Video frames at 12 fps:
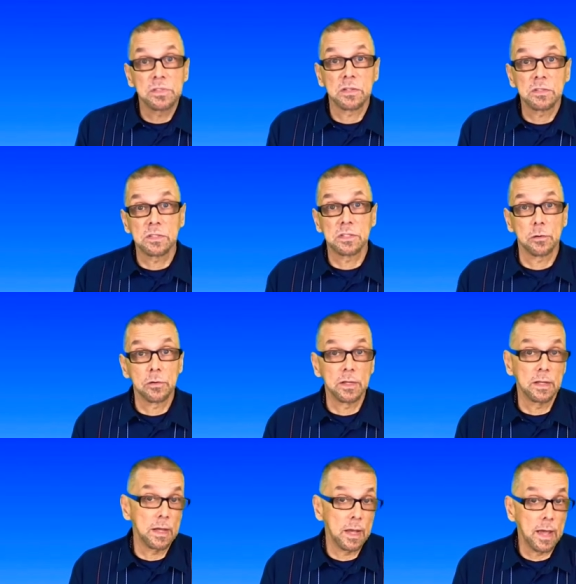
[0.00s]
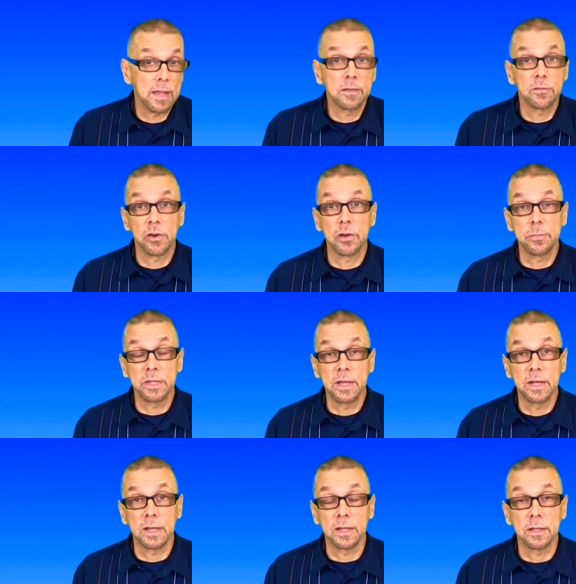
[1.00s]
necessarily at the very
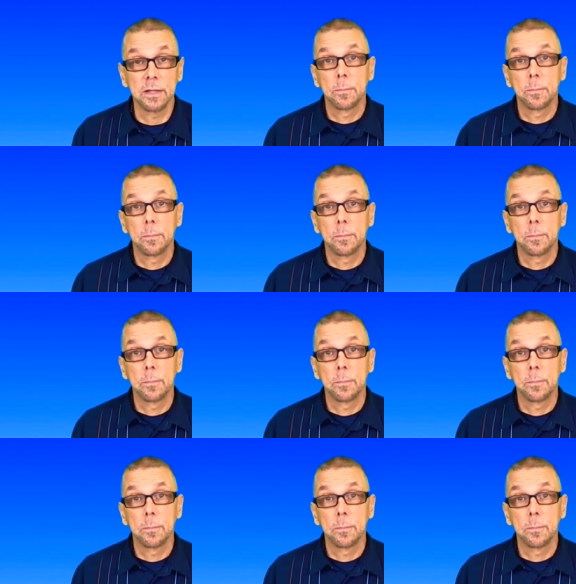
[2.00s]
beginning.